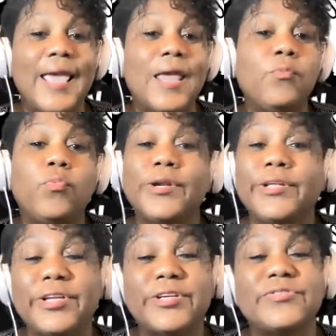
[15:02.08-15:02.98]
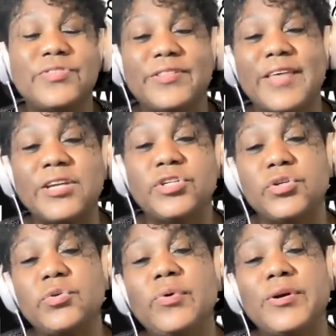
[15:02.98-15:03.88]
and what it is that they
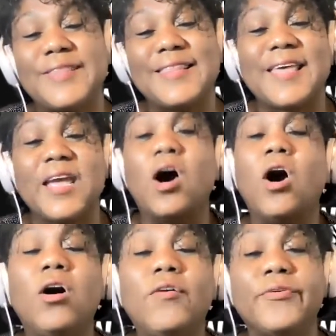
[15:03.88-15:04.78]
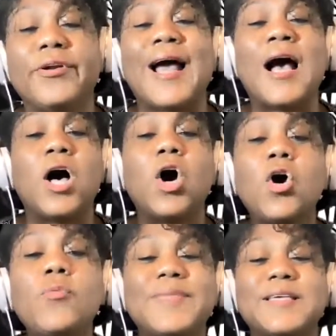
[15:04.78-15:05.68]
do or that they offer. And I
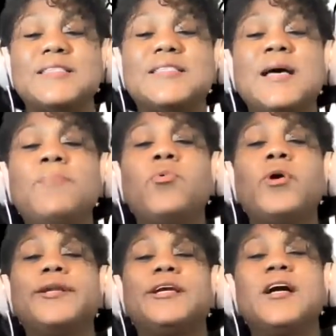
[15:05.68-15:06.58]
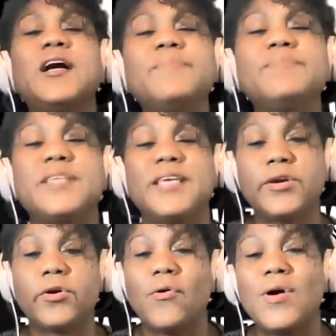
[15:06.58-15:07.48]
hope that someone comes
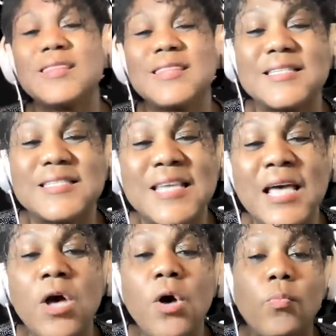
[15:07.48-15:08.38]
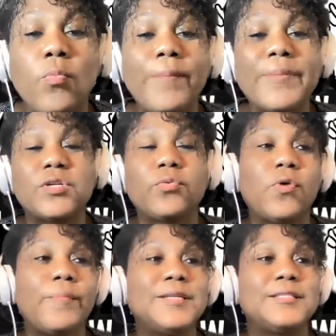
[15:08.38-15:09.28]
here on this
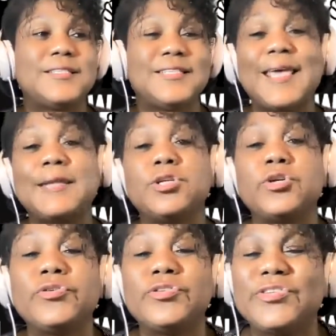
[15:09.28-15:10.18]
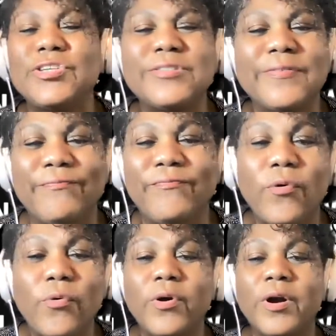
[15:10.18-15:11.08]
woman-to-woman set during season
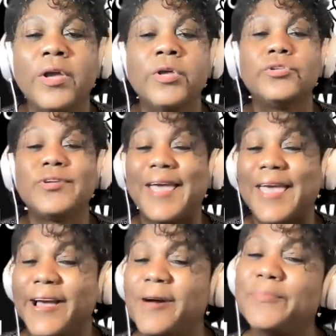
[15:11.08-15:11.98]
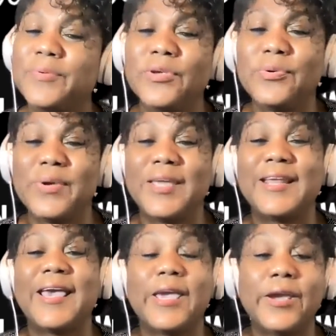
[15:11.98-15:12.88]
4 to help you in
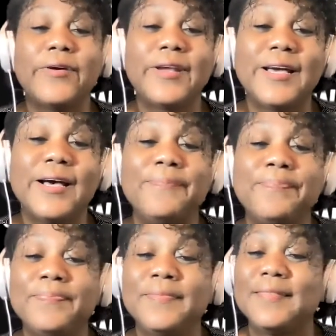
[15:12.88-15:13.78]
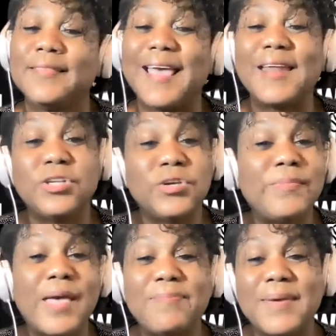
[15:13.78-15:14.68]
an area that you
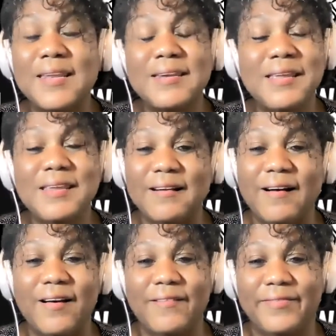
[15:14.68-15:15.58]
may be in need of.